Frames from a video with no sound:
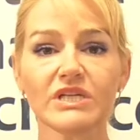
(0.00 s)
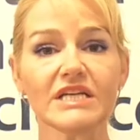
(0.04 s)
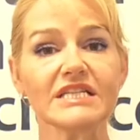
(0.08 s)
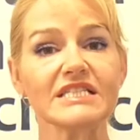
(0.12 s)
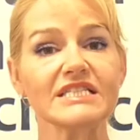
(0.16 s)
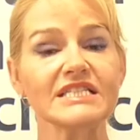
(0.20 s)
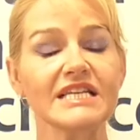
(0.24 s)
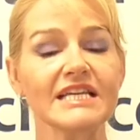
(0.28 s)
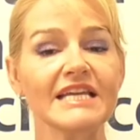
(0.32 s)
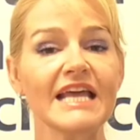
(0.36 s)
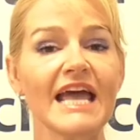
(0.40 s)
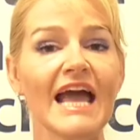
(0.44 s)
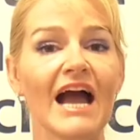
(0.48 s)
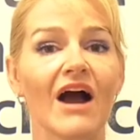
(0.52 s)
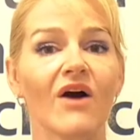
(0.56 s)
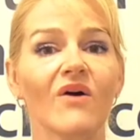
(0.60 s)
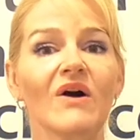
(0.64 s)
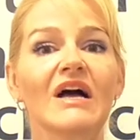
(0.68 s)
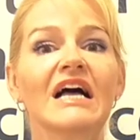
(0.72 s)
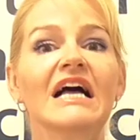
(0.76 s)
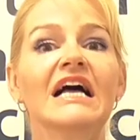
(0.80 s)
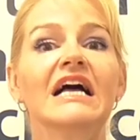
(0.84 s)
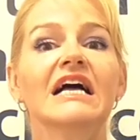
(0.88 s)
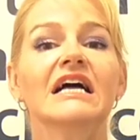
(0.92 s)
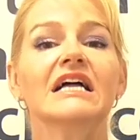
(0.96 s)
So now,
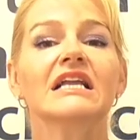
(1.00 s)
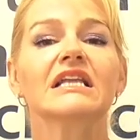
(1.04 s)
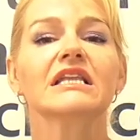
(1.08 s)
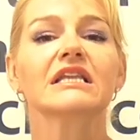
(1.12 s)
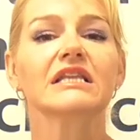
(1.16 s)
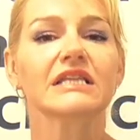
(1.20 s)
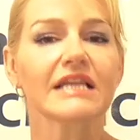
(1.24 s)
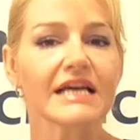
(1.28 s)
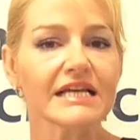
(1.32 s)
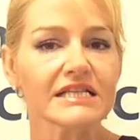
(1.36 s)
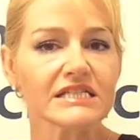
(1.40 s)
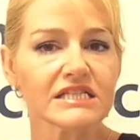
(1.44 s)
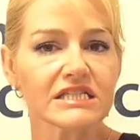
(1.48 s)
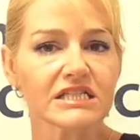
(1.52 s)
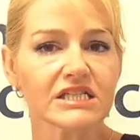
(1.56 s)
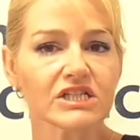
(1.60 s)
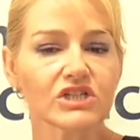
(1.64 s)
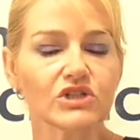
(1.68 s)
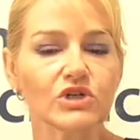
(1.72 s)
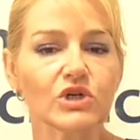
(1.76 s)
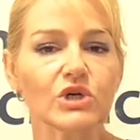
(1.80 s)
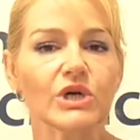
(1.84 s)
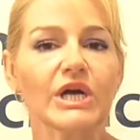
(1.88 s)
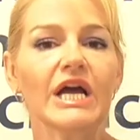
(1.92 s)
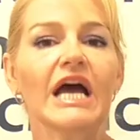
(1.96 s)
let's
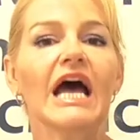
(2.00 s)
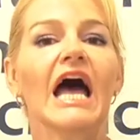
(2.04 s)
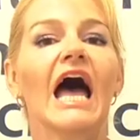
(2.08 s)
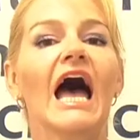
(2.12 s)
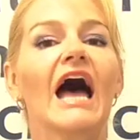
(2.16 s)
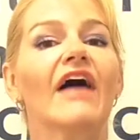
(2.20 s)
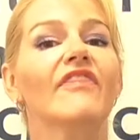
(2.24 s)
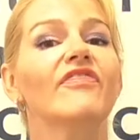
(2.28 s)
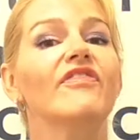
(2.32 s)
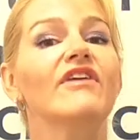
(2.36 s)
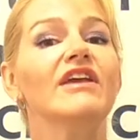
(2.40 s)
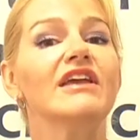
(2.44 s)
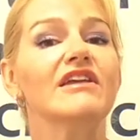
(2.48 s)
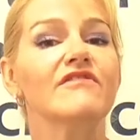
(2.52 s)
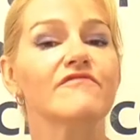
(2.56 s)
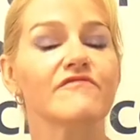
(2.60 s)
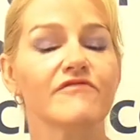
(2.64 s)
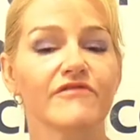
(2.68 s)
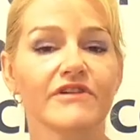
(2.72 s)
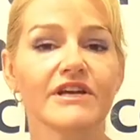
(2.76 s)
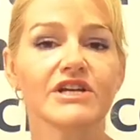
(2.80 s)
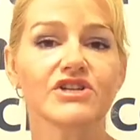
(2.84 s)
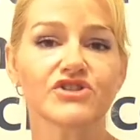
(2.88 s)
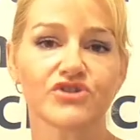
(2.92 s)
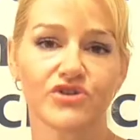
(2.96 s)
look at the
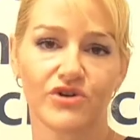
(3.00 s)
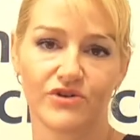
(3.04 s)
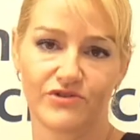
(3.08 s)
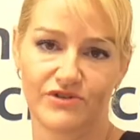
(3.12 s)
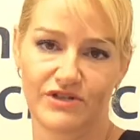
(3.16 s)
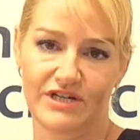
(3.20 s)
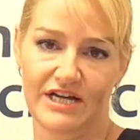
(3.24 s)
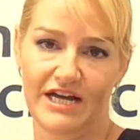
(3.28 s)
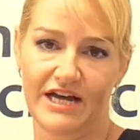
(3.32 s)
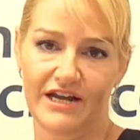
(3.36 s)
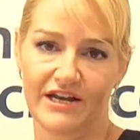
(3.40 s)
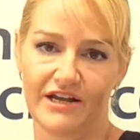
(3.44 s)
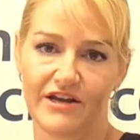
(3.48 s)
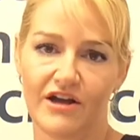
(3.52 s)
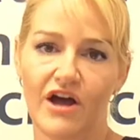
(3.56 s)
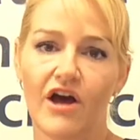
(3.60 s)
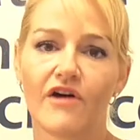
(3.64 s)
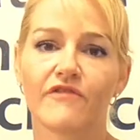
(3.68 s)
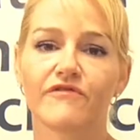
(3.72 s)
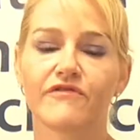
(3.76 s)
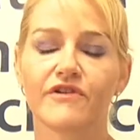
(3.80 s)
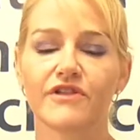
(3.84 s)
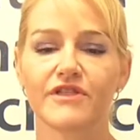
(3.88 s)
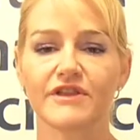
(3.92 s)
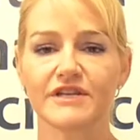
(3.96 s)
in vitro data
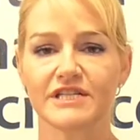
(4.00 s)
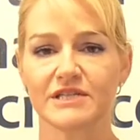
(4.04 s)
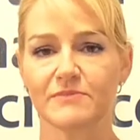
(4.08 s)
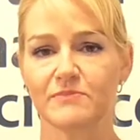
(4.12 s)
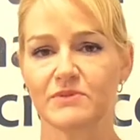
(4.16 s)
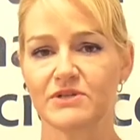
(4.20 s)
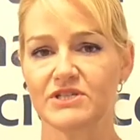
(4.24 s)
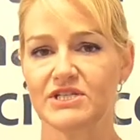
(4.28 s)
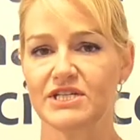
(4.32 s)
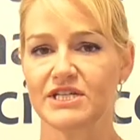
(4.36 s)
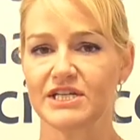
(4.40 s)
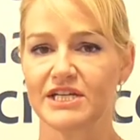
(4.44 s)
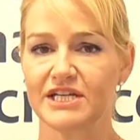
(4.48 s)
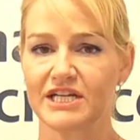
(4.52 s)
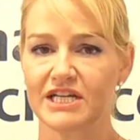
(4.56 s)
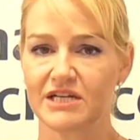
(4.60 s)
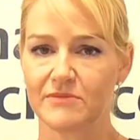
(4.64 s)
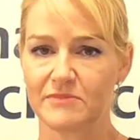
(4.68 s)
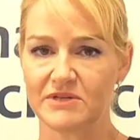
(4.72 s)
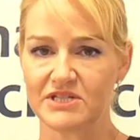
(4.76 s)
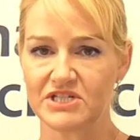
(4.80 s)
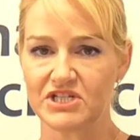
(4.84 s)
for this particular